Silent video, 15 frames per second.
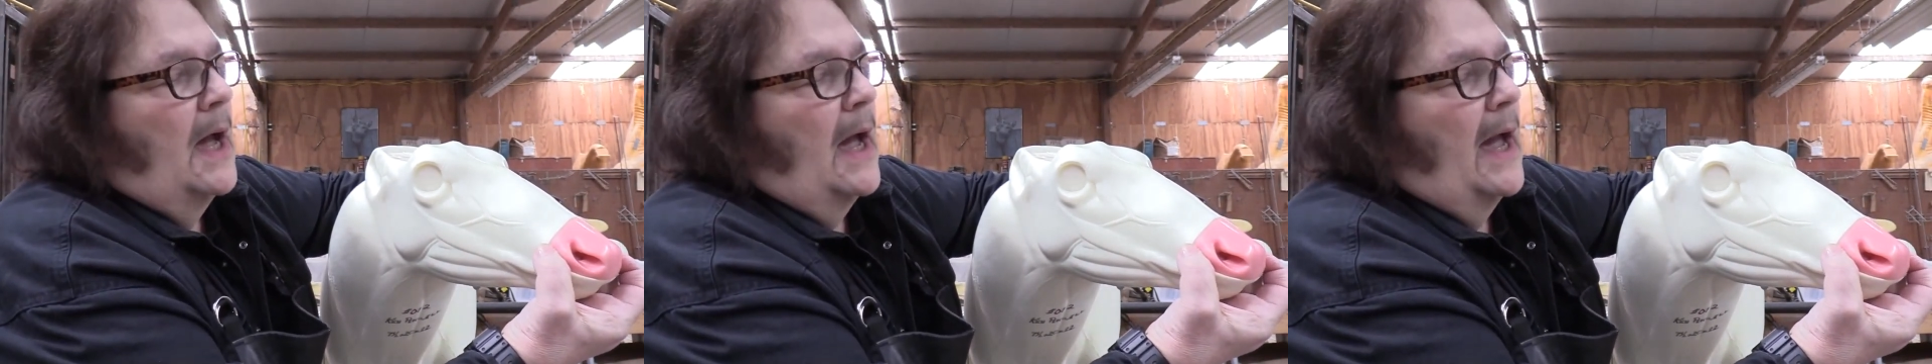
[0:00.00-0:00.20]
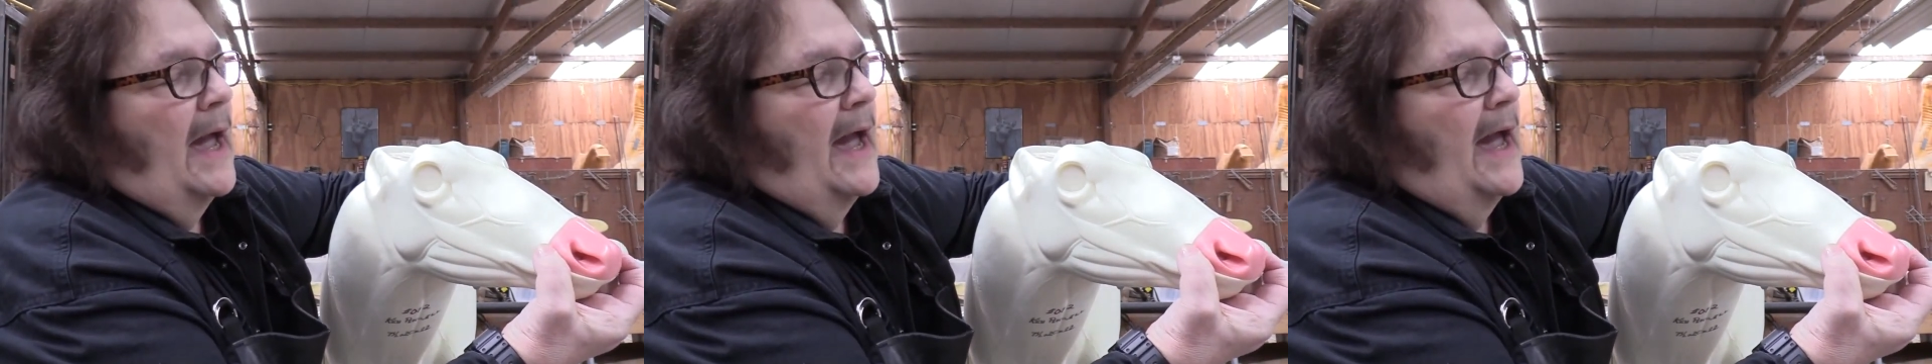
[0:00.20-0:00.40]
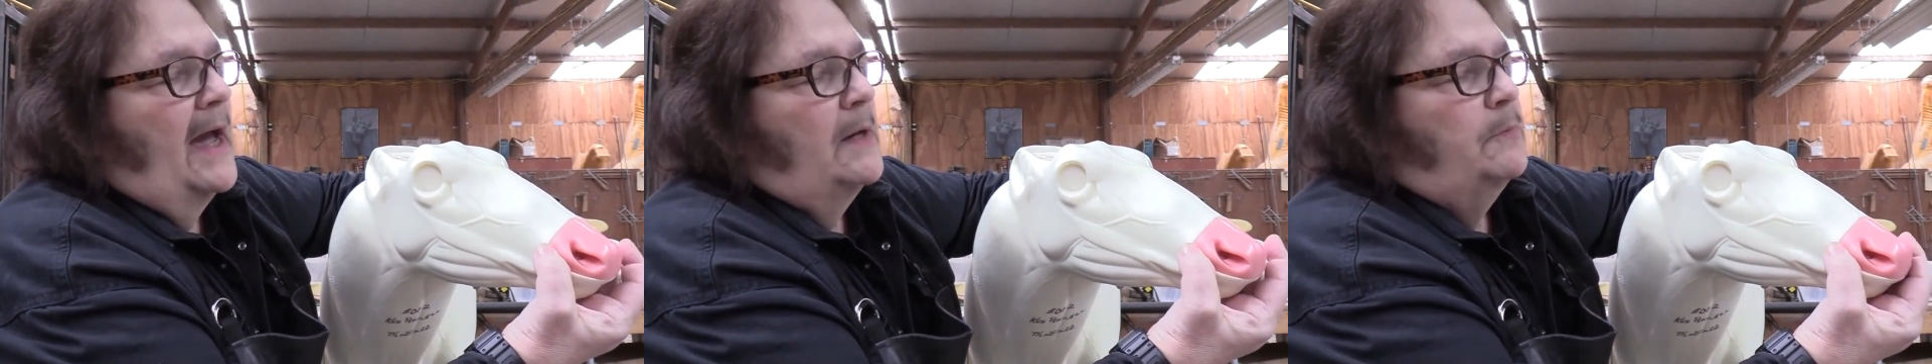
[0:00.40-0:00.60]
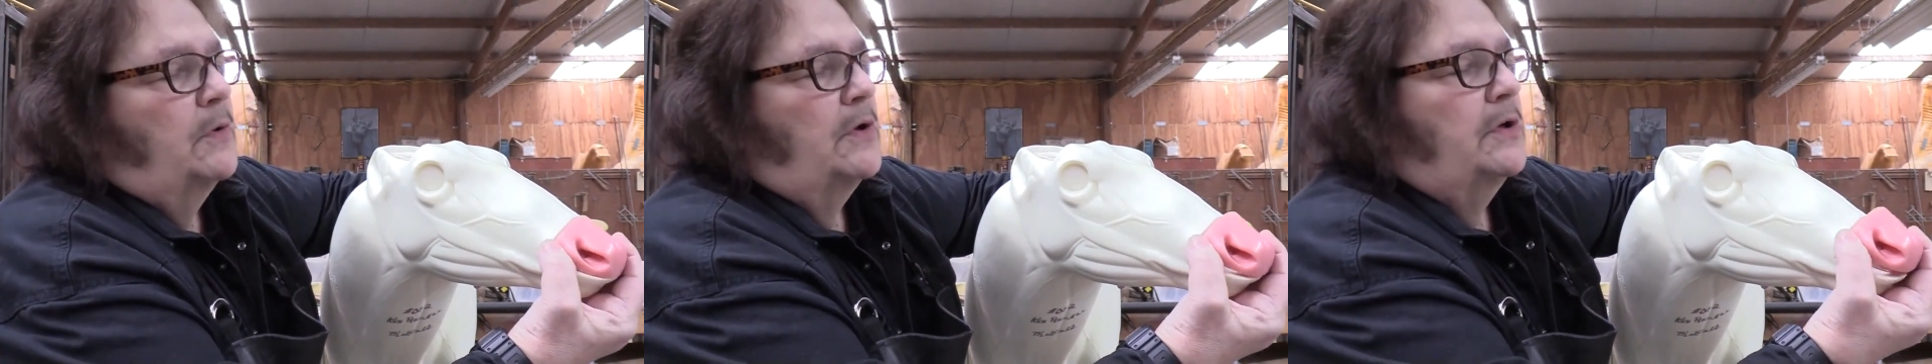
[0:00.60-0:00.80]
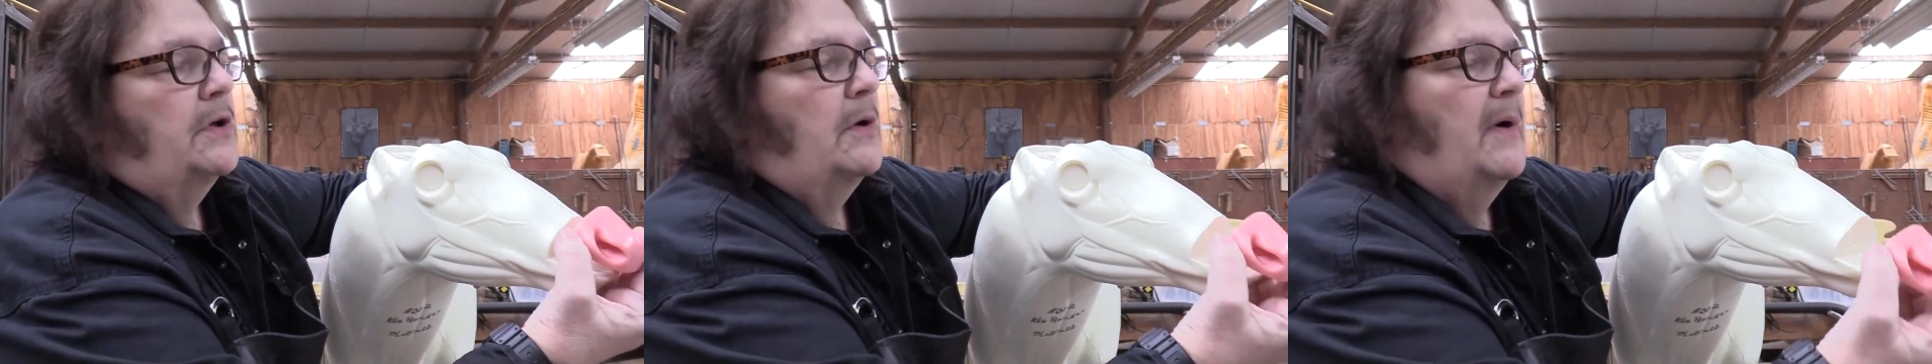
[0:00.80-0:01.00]
And we're
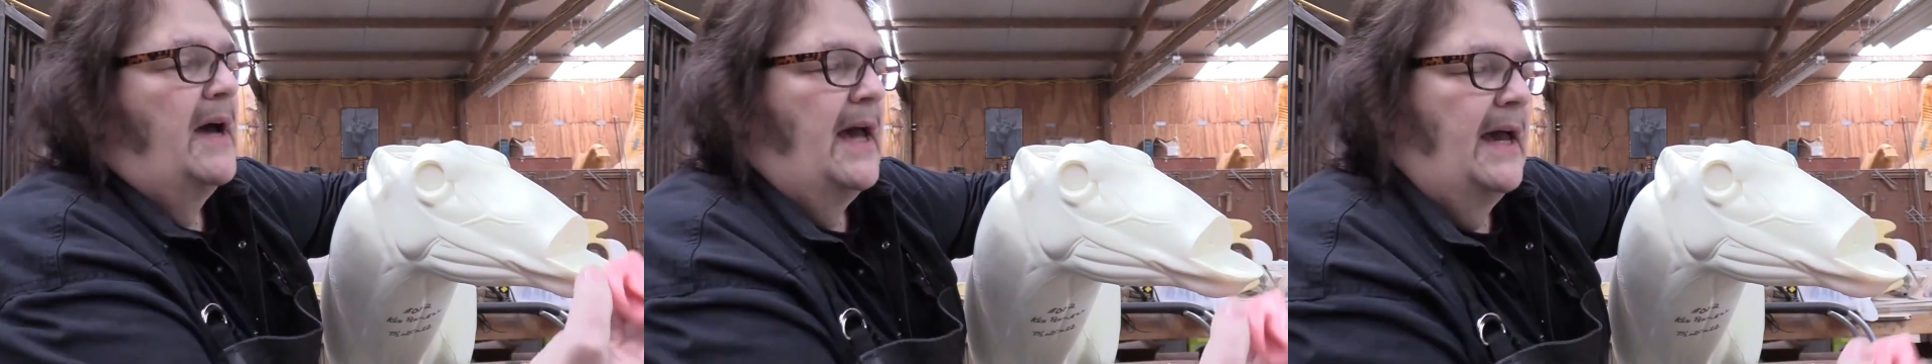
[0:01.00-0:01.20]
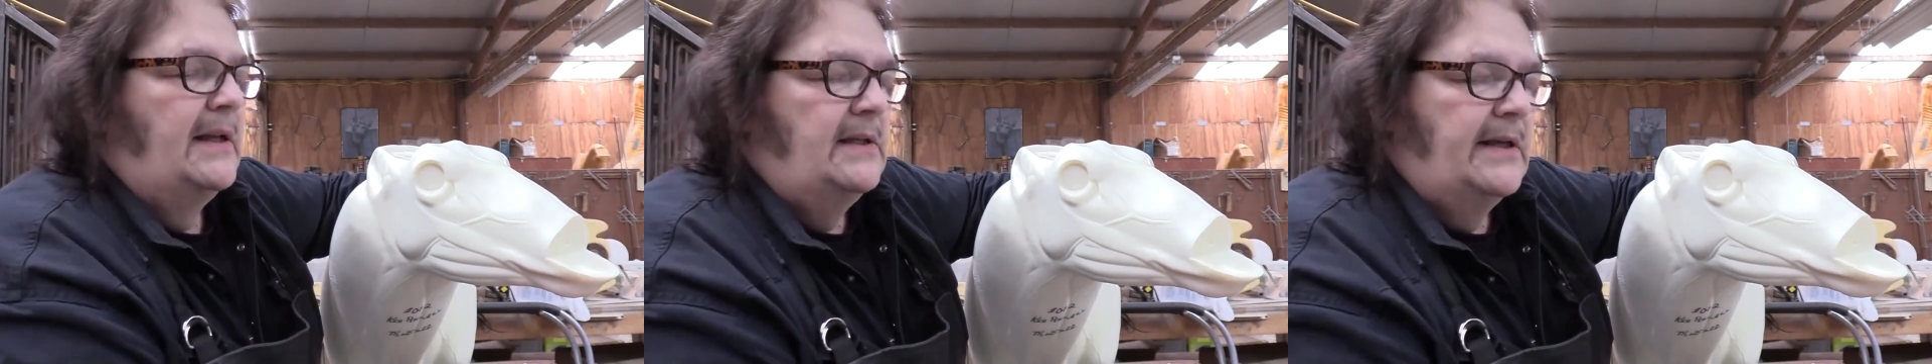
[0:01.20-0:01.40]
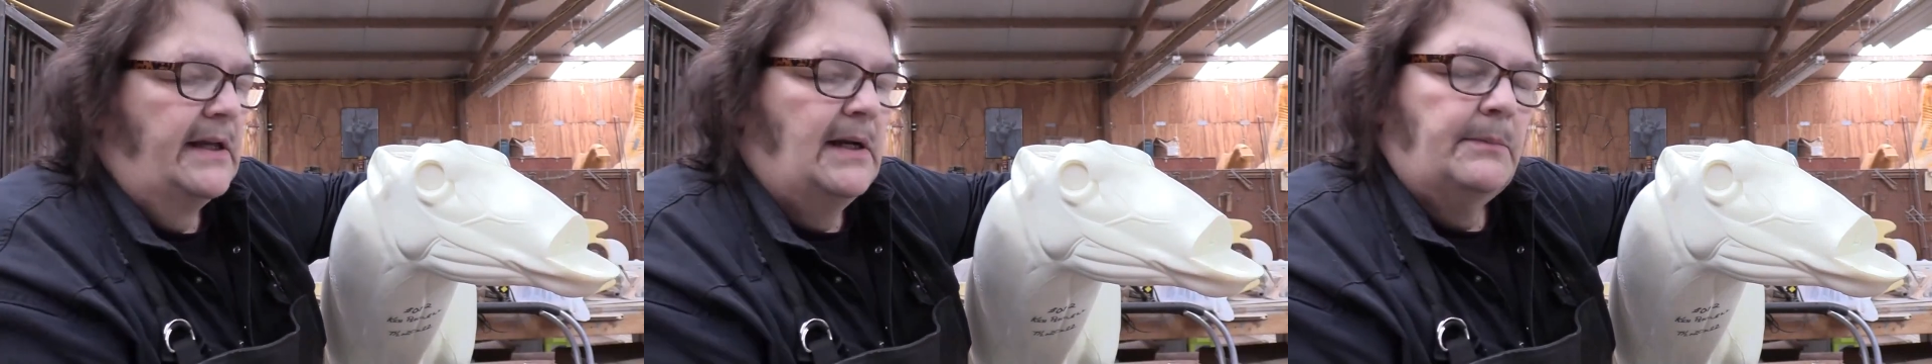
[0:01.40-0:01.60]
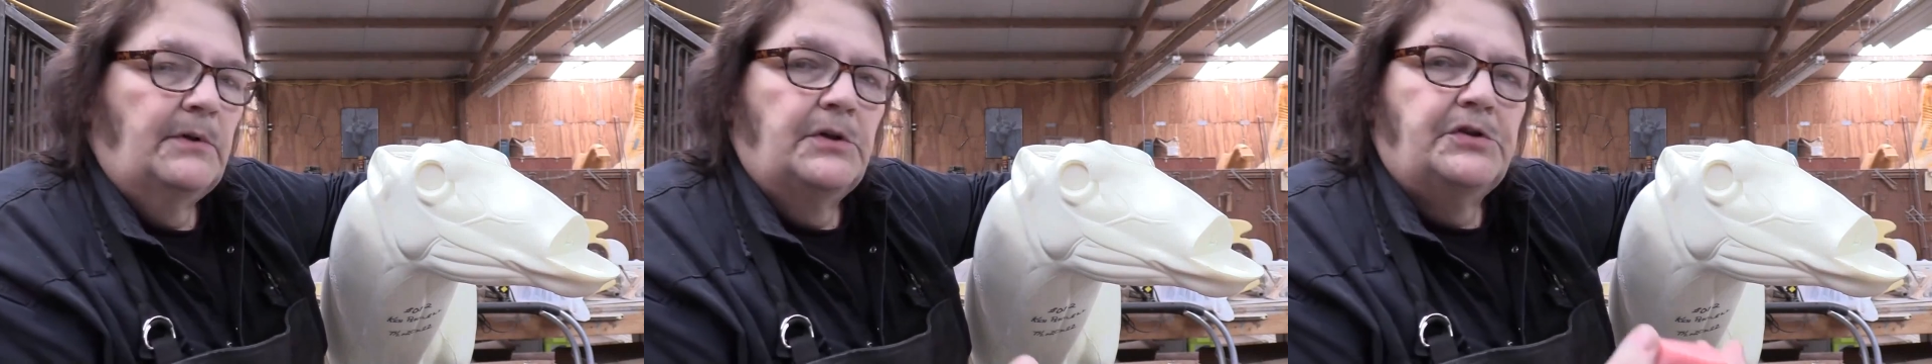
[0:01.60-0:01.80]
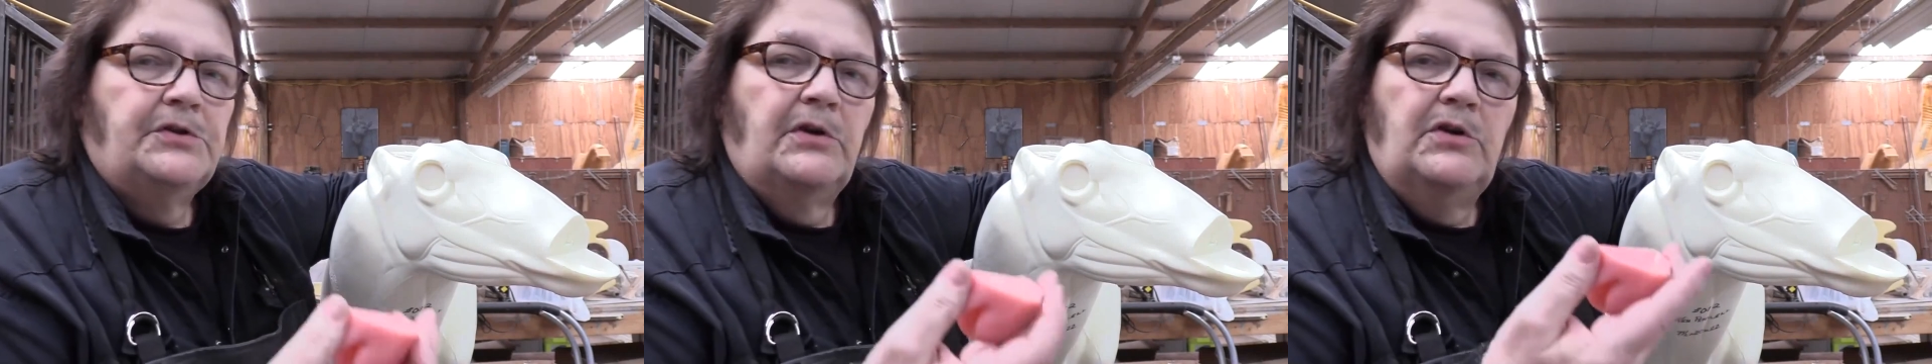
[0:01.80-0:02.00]
going to go ahead and I'm going
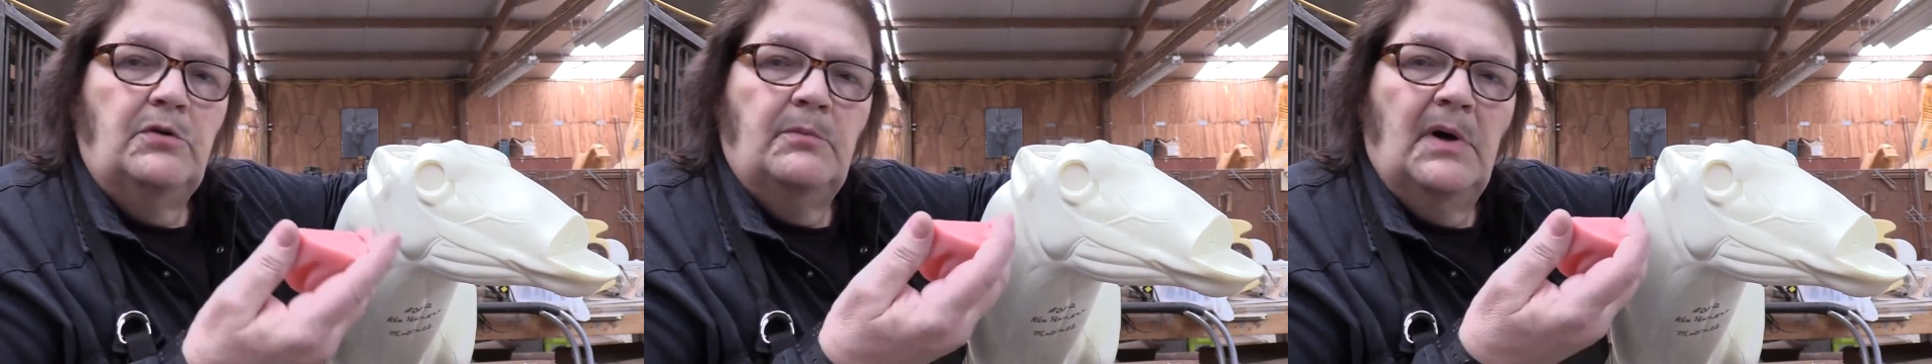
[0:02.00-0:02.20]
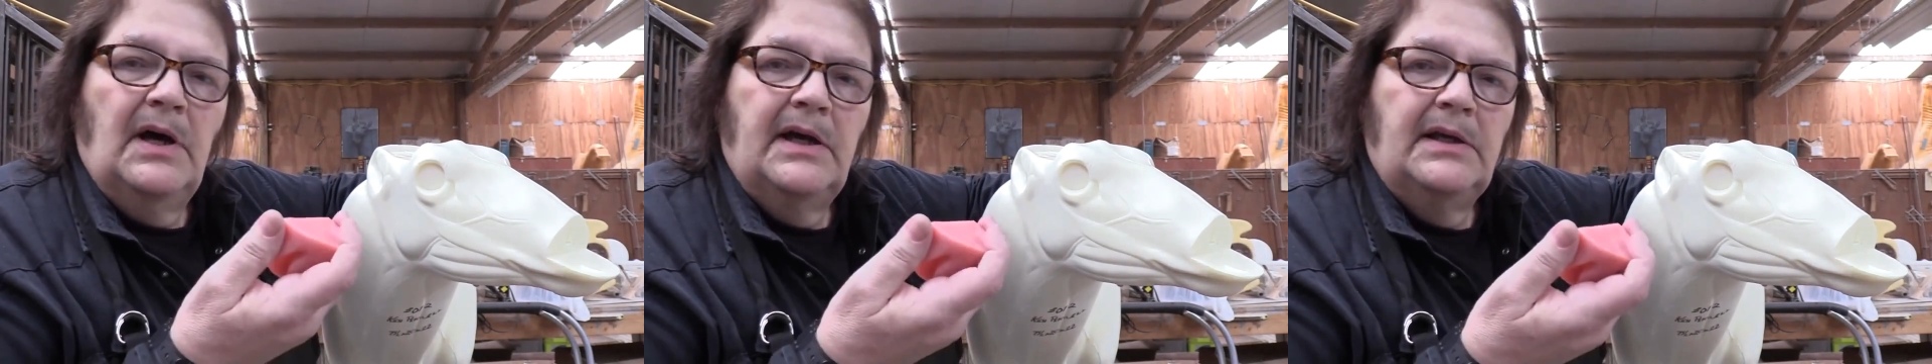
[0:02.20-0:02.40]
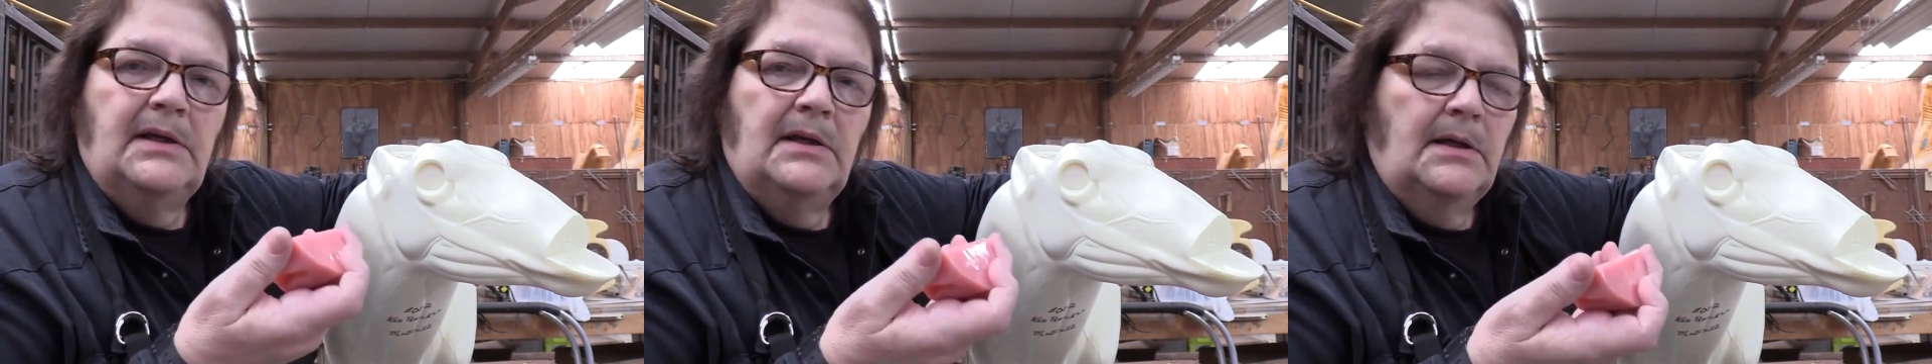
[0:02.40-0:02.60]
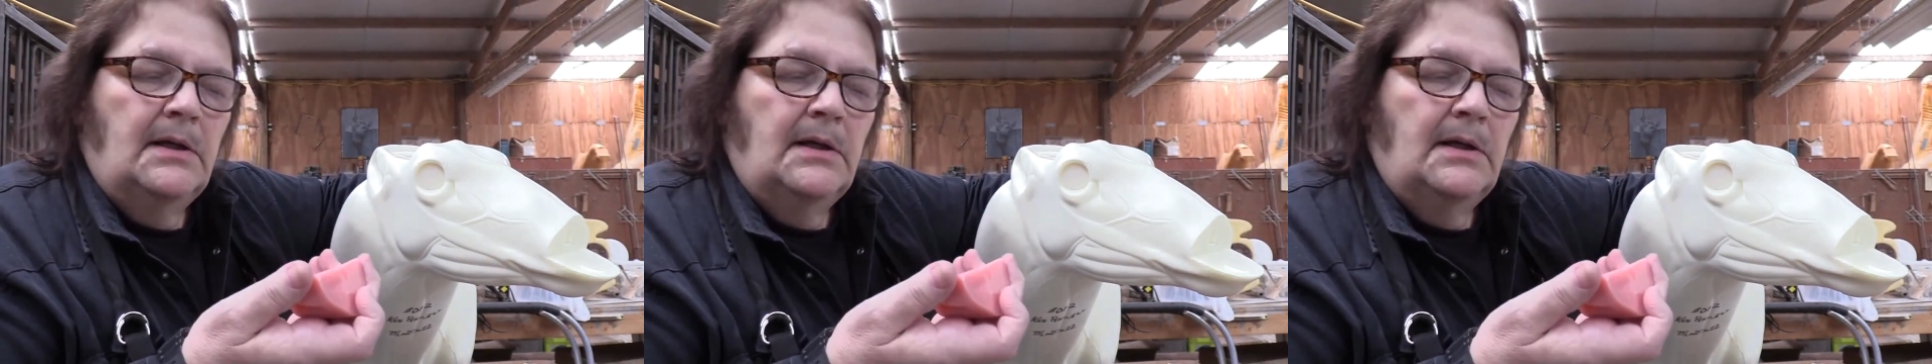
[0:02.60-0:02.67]
to show you my